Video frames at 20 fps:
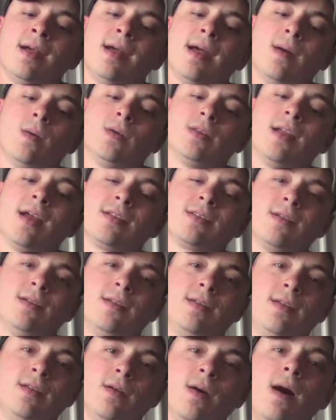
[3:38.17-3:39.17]
And what that's going
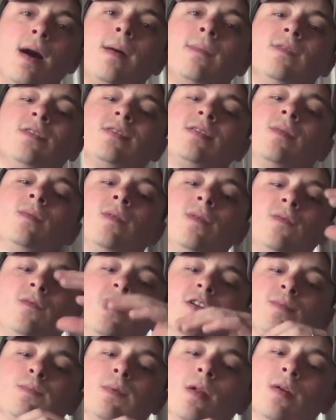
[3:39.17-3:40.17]
to do, obviously, when a
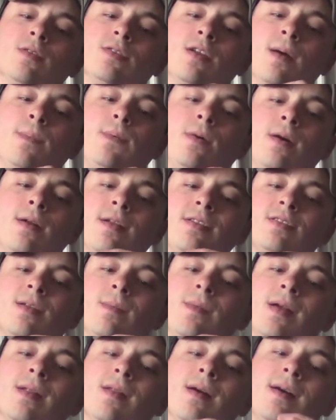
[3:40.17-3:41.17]
fish blows up on it, it's going
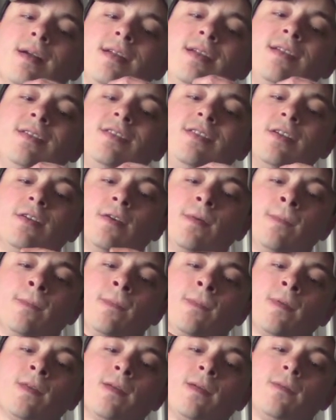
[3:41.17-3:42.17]
to be a lot easier
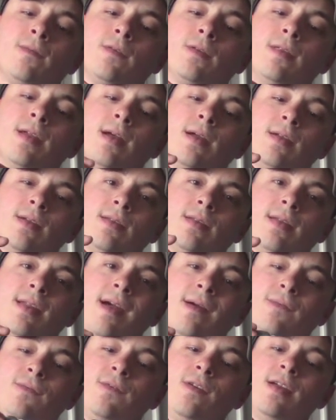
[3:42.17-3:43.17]
for
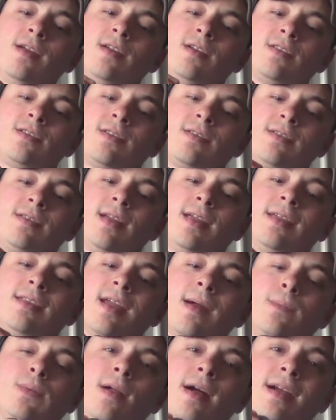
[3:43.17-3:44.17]
that fish to get
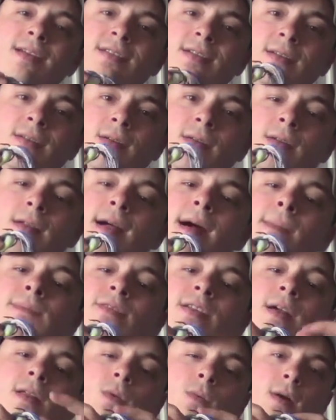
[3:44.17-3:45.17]
that plastic to collapse
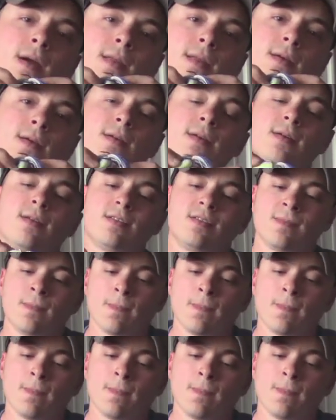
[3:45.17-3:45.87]
out of the way of the hooks.